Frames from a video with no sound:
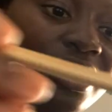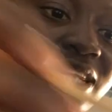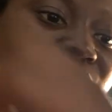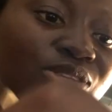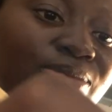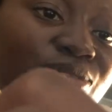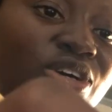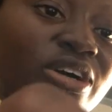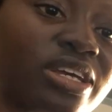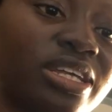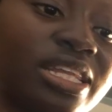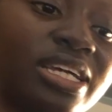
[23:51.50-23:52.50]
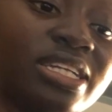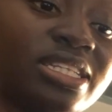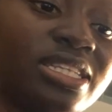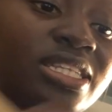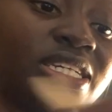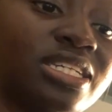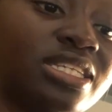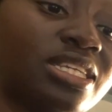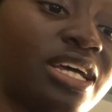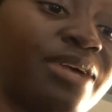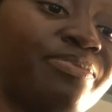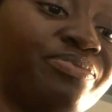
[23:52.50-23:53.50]
That's why I'm talking like this.
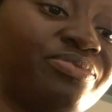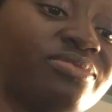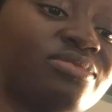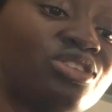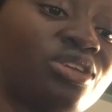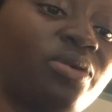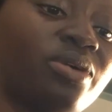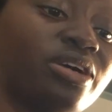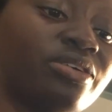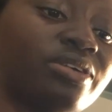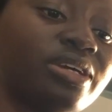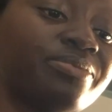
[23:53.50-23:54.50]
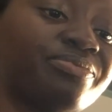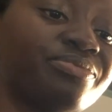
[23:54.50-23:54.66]
I'm so hungry.